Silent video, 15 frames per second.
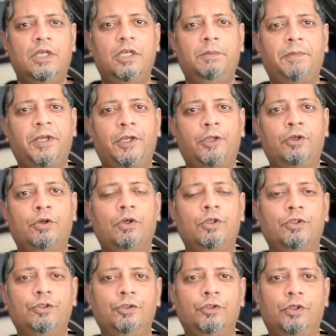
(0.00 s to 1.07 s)
depending
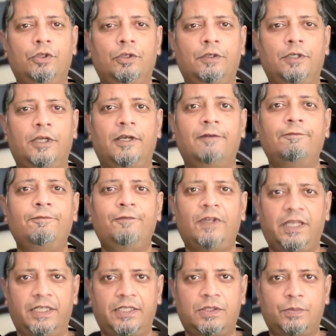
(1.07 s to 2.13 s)
on your
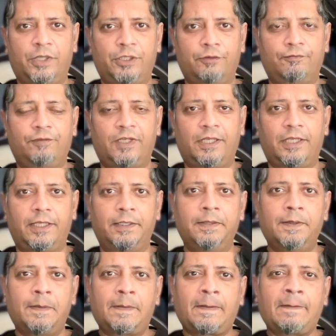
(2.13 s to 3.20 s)
flights, where you fly in.